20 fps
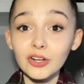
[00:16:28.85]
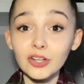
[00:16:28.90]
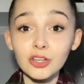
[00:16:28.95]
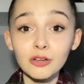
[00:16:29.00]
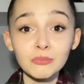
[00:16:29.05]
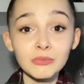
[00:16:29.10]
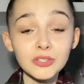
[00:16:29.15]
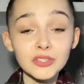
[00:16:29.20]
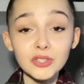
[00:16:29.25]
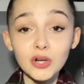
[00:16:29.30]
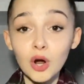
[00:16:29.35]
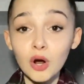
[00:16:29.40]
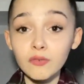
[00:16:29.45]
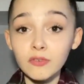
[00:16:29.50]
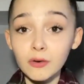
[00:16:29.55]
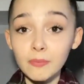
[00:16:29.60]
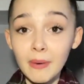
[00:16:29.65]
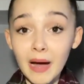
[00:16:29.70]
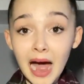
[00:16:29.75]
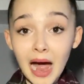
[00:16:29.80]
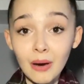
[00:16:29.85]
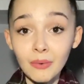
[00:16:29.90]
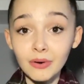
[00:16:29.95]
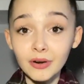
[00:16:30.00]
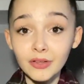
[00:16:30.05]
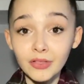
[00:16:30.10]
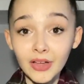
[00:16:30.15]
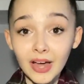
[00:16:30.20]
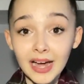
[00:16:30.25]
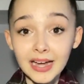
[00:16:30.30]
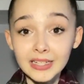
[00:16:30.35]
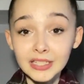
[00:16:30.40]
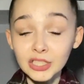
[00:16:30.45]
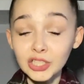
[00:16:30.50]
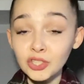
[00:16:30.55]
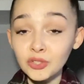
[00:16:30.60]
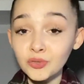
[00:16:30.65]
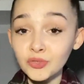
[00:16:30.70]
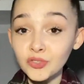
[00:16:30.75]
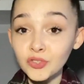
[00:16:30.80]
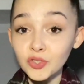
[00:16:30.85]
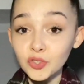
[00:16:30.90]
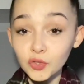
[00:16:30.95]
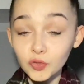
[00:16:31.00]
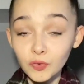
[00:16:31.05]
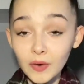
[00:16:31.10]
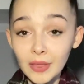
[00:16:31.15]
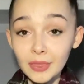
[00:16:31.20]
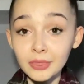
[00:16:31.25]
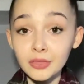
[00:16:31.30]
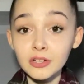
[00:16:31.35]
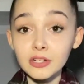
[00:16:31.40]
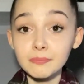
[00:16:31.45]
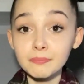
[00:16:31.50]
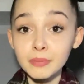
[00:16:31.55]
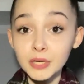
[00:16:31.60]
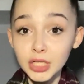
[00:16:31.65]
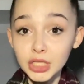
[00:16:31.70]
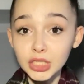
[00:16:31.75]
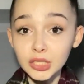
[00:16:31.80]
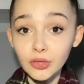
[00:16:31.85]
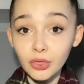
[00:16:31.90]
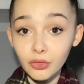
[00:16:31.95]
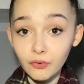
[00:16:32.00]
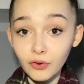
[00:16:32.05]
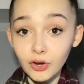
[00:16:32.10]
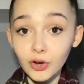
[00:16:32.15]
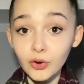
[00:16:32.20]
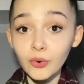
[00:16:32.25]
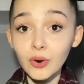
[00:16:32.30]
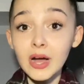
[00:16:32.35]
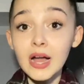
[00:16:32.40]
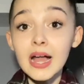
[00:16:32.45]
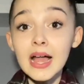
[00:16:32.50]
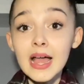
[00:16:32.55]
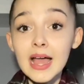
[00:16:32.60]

you must overpower that and use strength to push through